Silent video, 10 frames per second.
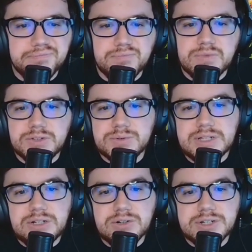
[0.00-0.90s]
This was a
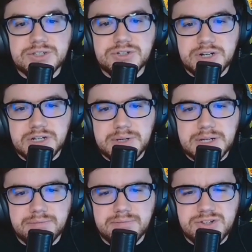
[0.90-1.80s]
little concerning to
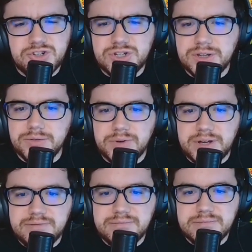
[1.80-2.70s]
me. Is she a threat?
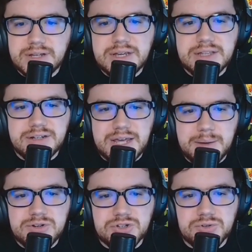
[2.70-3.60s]
The
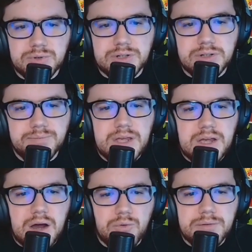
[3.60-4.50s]
damage is real.
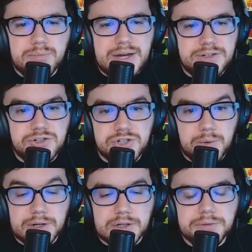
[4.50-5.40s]
I wouldn't mind
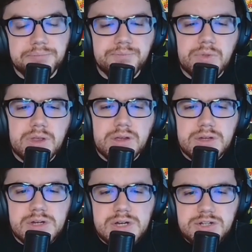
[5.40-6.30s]
showing her.
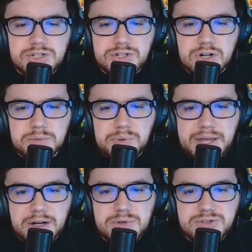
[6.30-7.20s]
She started playing
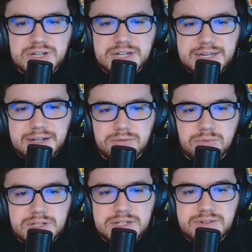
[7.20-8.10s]
her music again,
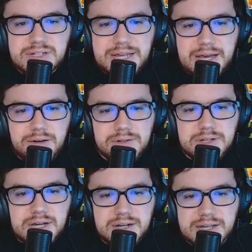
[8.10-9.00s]
relatively loud,
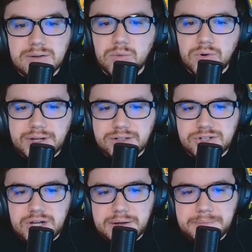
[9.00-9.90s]
kind of like a warning
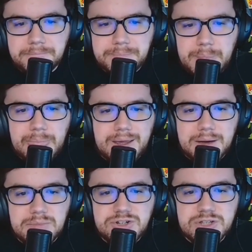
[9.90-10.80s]
shot. I
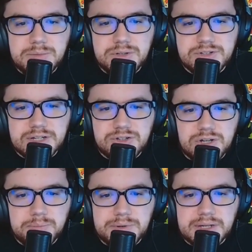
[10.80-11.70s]
mentioned the music
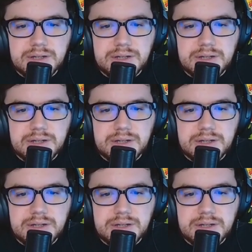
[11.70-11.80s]
jumping